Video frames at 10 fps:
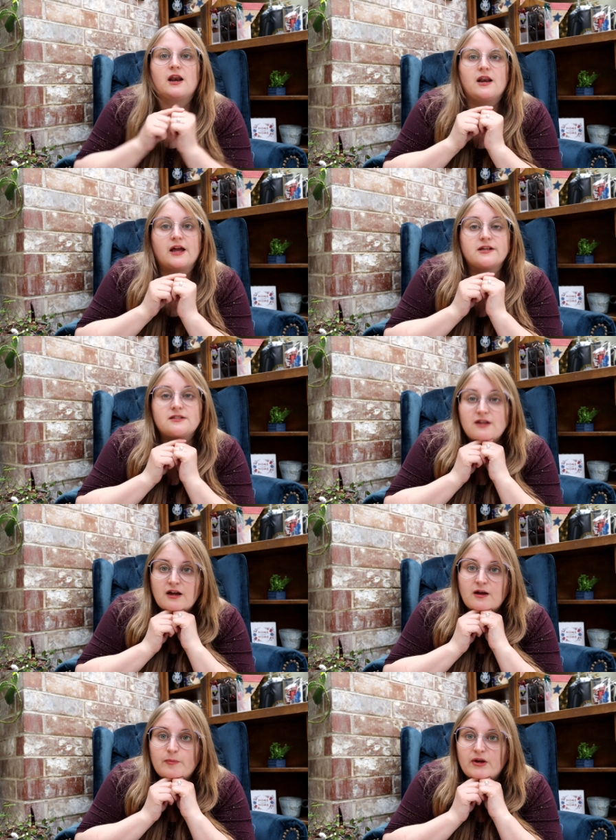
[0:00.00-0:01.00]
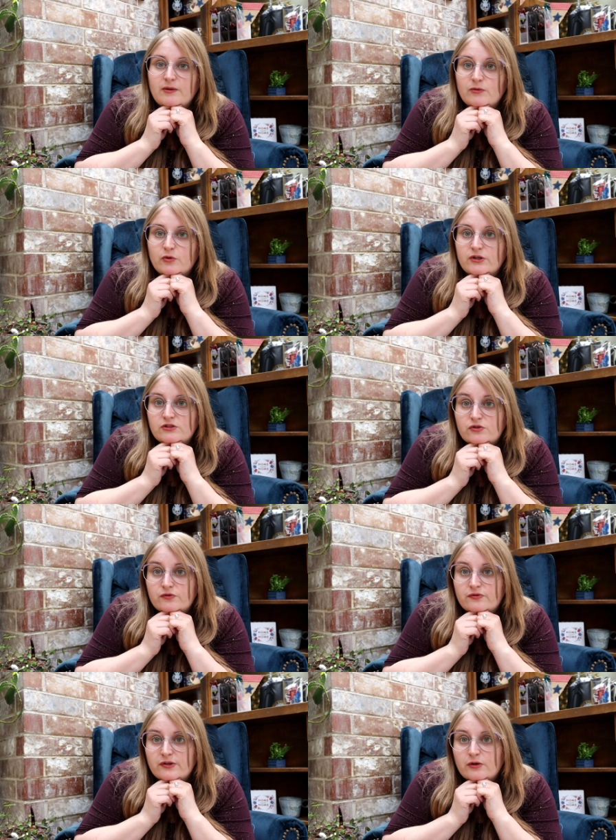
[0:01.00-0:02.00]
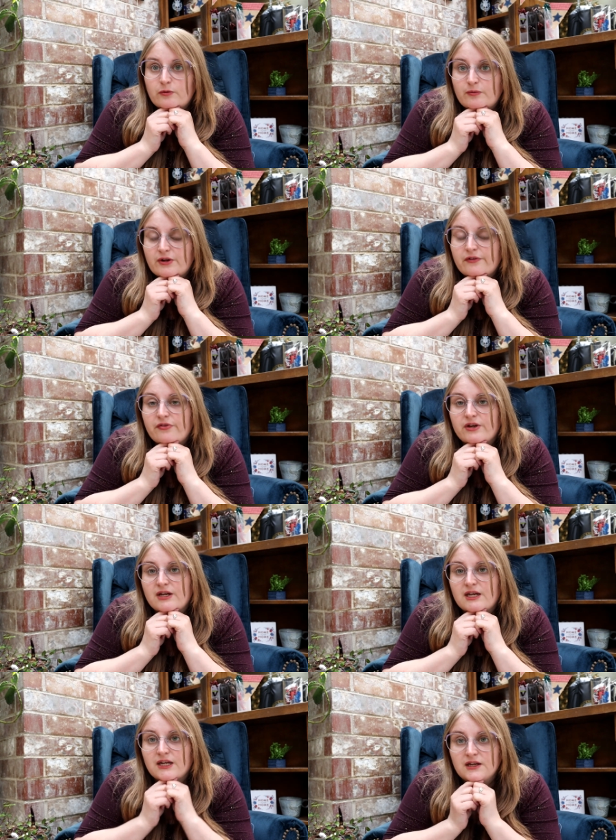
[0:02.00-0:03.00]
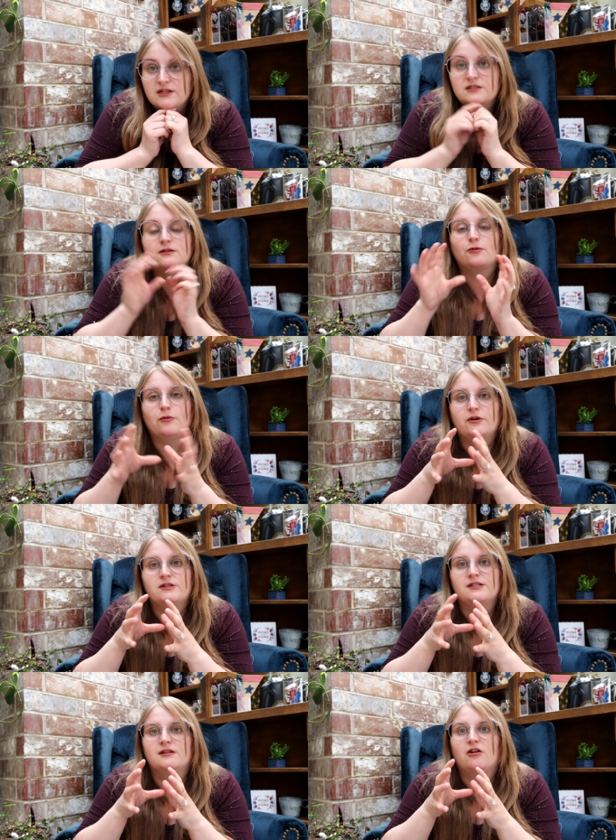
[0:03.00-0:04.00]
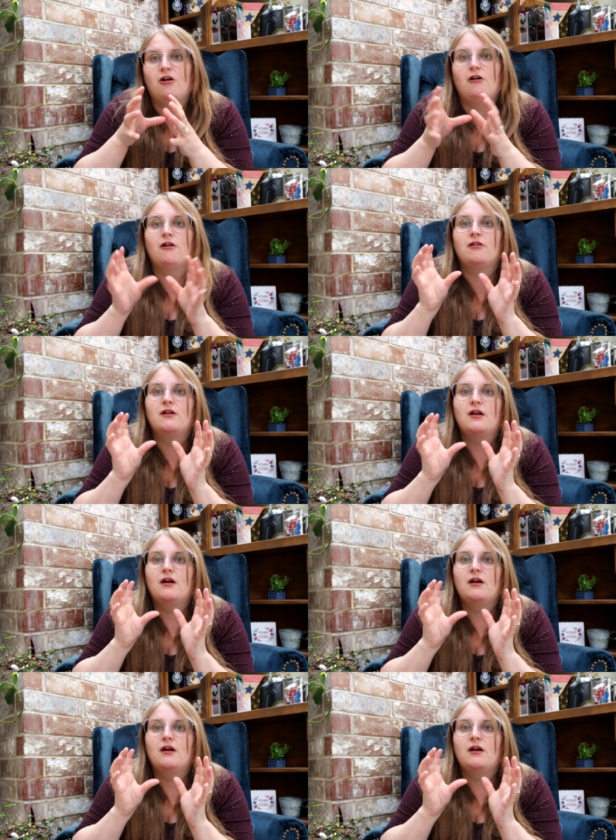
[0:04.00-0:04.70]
Next up, I'm going to film the kids quarantine haul.